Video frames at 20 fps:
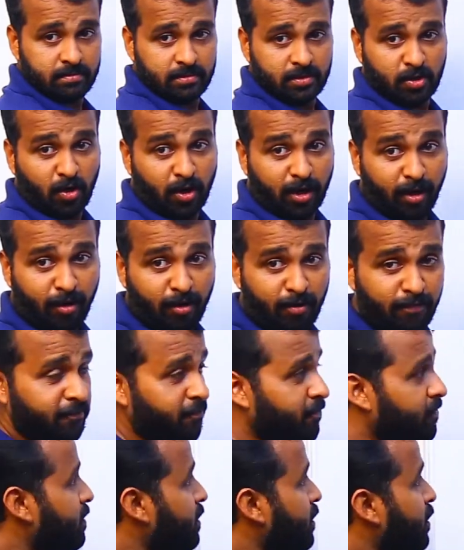Total
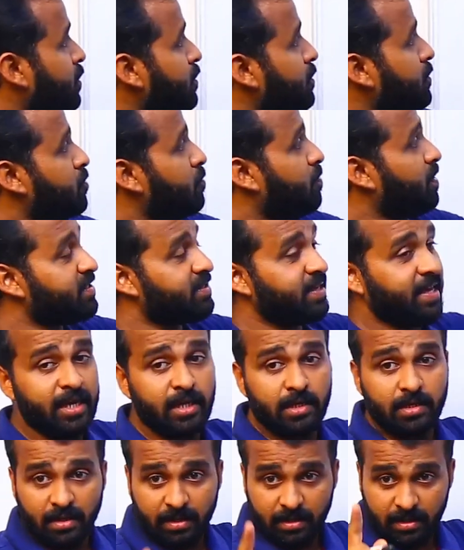of 2 plus
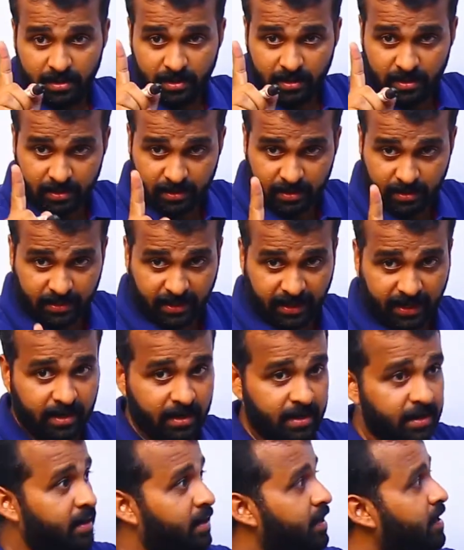8,
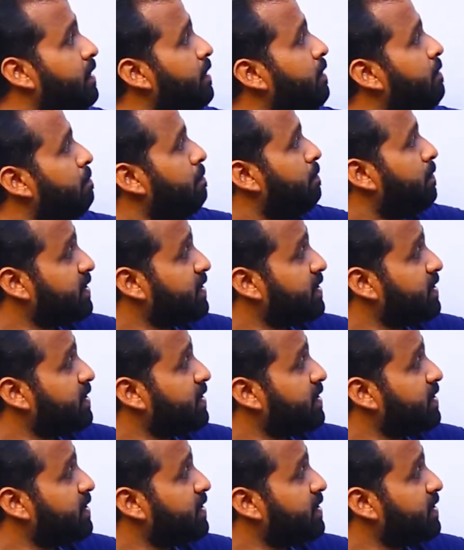10.